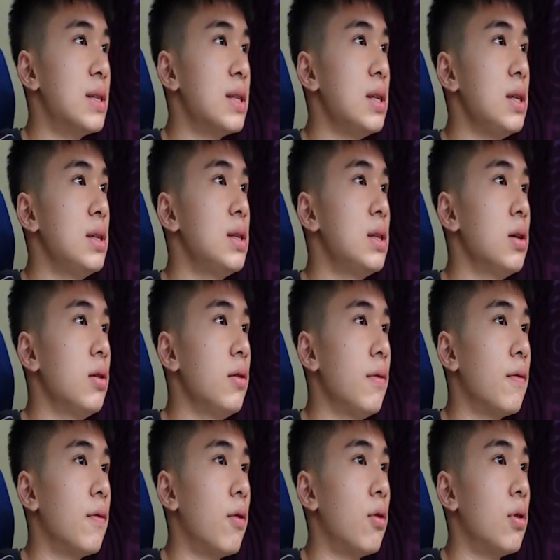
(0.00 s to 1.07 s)
easier
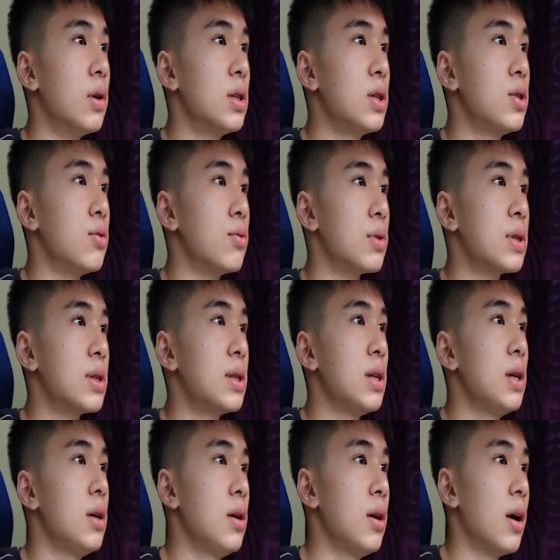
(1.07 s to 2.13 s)
for us to
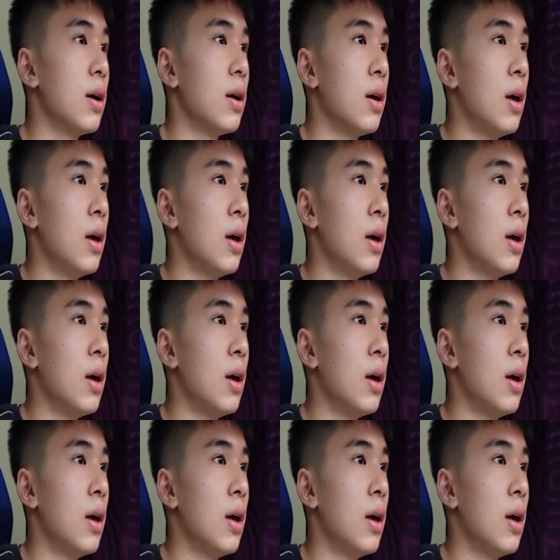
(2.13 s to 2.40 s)
see.